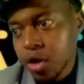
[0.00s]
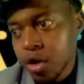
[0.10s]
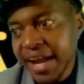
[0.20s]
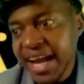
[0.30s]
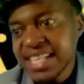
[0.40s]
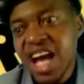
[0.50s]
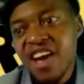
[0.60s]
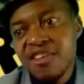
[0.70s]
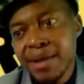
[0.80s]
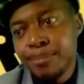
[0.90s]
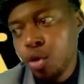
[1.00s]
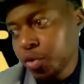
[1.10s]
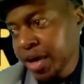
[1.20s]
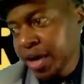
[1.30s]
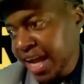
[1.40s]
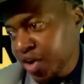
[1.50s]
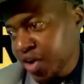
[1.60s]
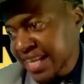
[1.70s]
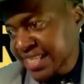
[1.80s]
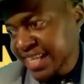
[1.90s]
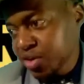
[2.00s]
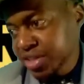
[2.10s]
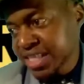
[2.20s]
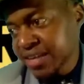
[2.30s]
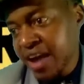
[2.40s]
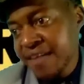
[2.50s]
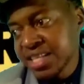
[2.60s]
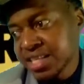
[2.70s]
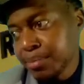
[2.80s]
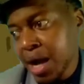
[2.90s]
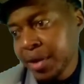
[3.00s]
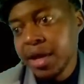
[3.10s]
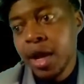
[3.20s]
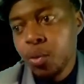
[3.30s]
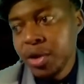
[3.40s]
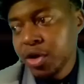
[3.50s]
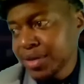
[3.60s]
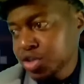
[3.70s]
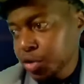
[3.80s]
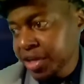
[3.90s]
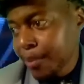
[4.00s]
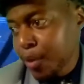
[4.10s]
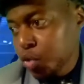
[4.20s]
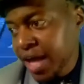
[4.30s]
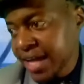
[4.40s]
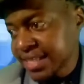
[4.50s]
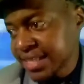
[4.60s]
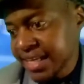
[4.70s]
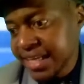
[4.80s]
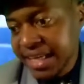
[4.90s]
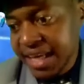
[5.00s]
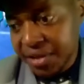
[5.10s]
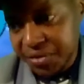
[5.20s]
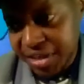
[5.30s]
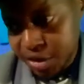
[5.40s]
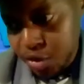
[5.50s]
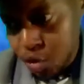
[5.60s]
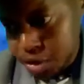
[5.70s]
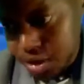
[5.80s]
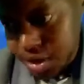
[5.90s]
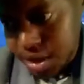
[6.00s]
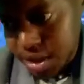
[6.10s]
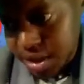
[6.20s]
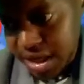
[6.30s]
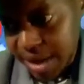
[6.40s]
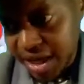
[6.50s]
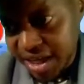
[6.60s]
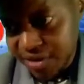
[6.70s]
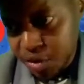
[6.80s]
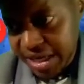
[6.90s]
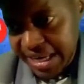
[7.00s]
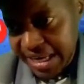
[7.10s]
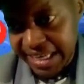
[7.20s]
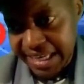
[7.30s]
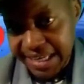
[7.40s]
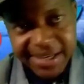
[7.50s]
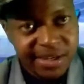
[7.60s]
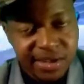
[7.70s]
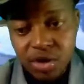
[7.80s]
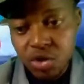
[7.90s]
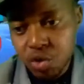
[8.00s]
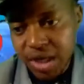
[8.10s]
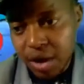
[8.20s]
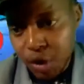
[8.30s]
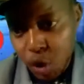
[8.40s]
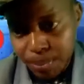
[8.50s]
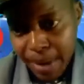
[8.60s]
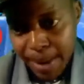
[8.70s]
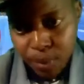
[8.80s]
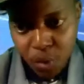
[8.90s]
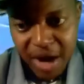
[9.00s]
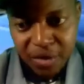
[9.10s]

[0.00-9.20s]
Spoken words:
All right, guys, I have my book Rendaganyora last year on the surviving Zimbabwe. We're gonna be talking about that in other videos. Then I'm gonna give you the link to download my book.